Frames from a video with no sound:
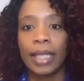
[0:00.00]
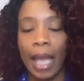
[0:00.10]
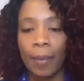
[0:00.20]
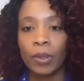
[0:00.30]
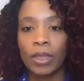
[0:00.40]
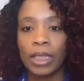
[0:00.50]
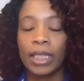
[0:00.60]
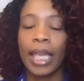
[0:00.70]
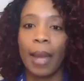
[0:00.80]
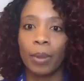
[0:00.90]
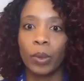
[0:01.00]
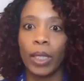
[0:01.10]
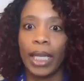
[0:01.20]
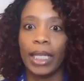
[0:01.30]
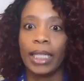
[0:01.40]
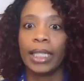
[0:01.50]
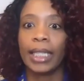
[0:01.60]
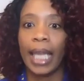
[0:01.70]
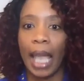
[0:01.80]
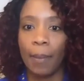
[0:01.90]
capital C, capital A,
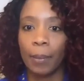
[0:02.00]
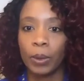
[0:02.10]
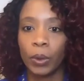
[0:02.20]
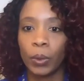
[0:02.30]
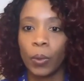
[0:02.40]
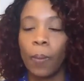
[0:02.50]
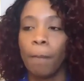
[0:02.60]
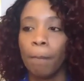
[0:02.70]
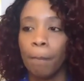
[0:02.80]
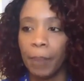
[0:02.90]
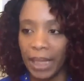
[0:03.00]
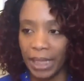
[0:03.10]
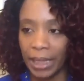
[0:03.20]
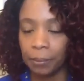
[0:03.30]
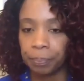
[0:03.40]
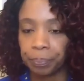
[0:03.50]
capital P.